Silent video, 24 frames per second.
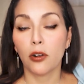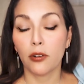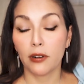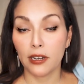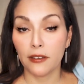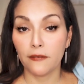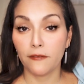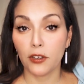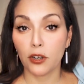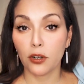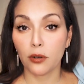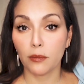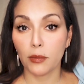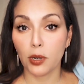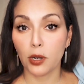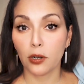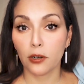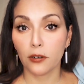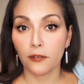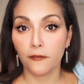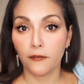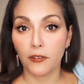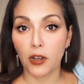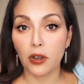or if you're
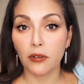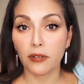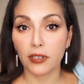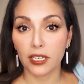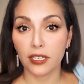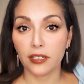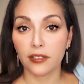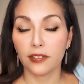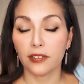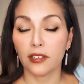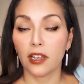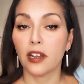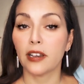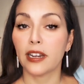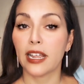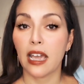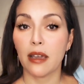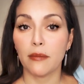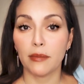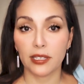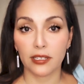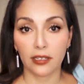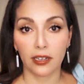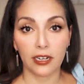more focused on
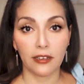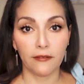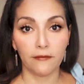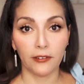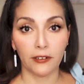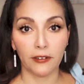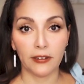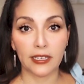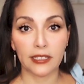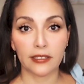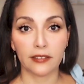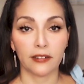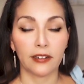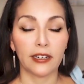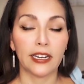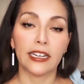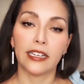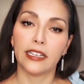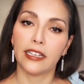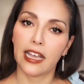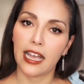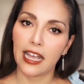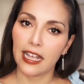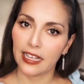Amazon Influencer
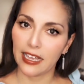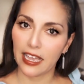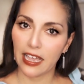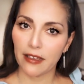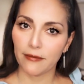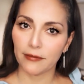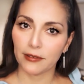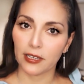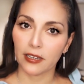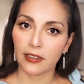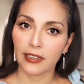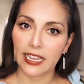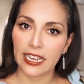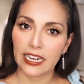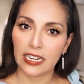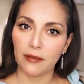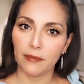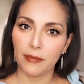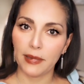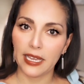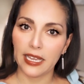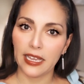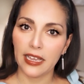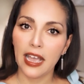and not Amazon
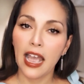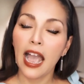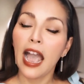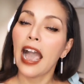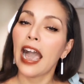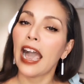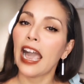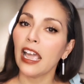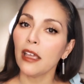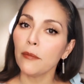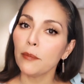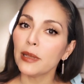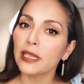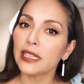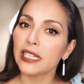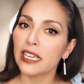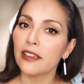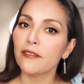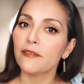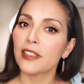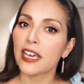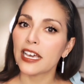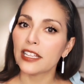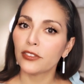KDP, I
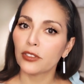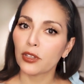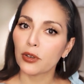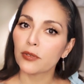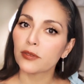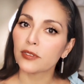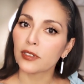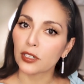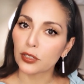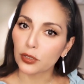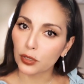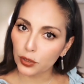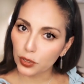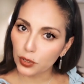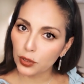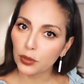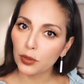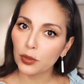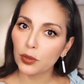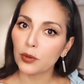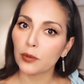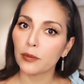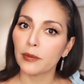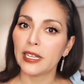believe that those are
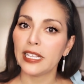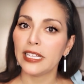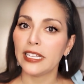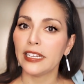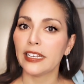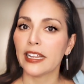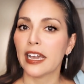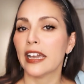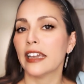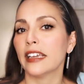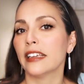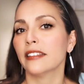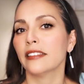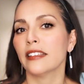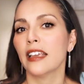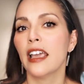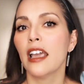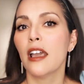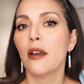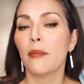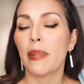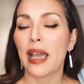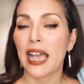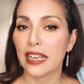two really nice
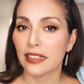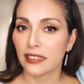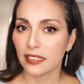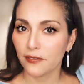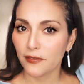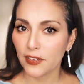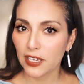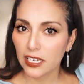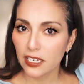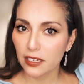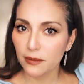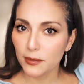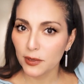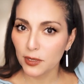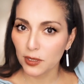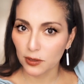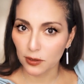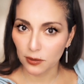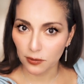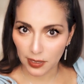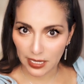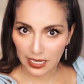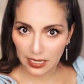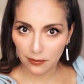passive income
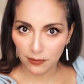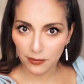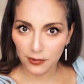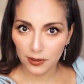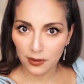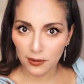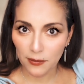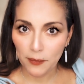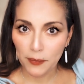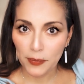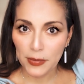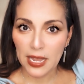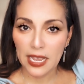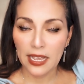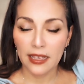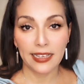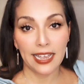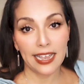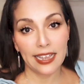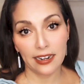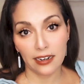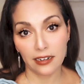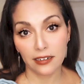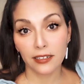streams
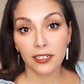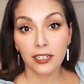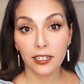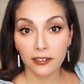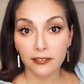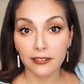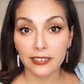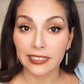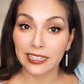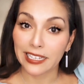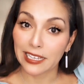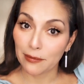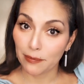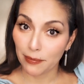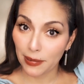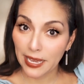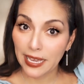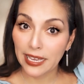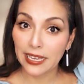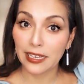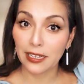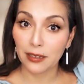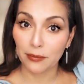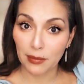that are currently
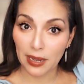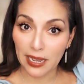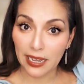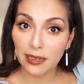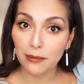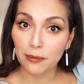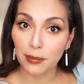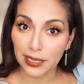paying my